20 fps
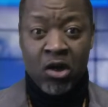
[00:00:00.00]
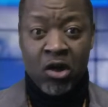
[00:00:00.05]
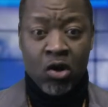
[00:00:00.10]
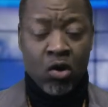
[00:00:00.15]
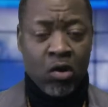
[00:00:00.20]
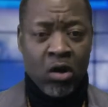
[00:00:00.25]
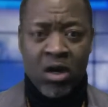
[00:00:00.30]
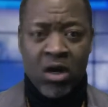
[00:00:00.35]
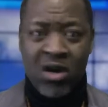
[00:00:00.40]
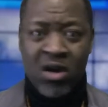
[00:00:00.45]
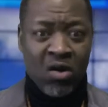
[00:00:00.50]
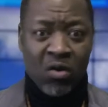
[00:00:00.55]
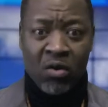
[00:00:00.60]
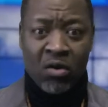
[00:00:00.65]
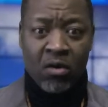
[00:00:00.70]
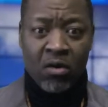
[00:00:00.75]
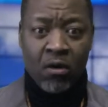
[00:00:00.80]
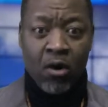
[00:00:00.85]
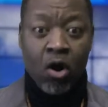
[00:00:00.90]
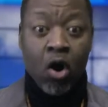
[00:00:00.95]
or no,
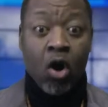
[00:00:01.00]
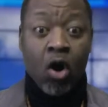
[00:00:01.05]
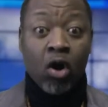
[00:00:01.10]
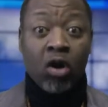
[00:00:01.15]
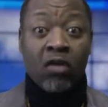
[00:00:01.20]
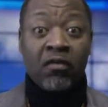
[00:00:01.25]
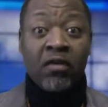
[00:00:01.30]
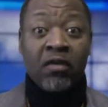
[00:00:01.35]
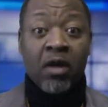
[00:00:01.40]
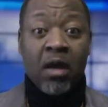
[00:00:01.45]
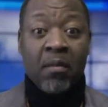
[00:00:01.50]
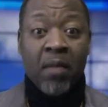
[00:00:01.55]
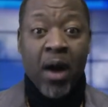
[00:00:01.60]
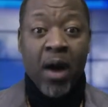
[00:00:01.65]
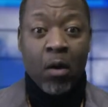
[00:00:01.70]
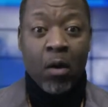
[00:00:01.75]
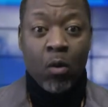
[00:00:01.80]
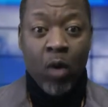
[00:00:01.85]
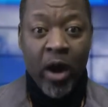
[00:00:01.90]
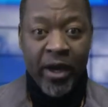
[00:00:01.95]
all of them
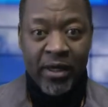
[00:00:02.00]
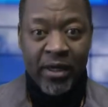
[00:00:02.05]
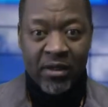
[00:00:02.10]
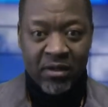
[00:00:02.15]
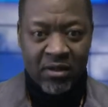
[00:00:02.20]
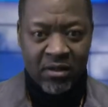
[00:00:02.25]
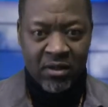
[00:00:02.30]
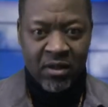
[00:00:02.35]
are white.